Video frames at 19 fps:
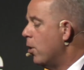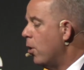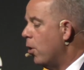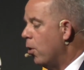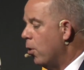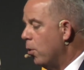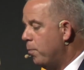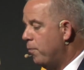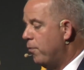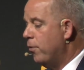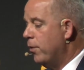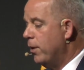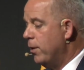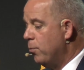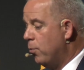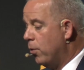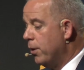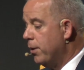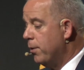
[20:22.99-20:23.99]
Hopefully
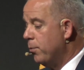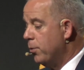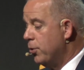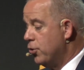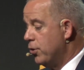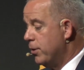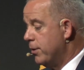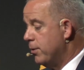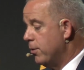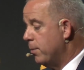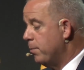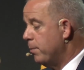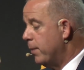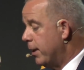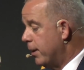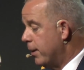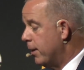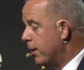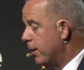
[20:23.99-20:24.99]
one which is not
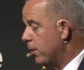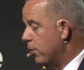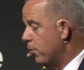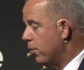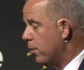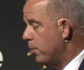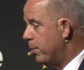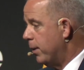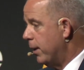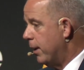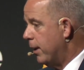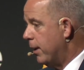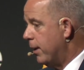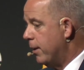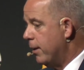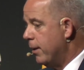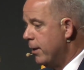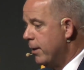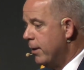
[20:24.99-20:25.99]
making Europe
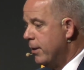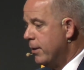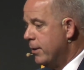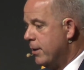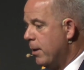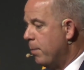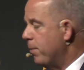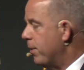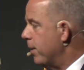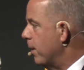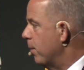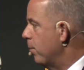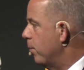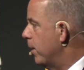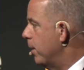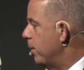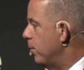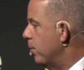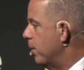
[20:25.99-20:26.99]
again something
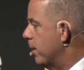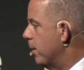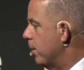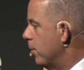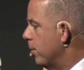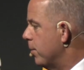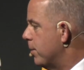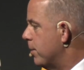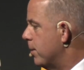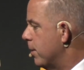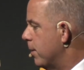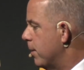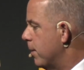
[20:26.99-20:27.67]
where you cannot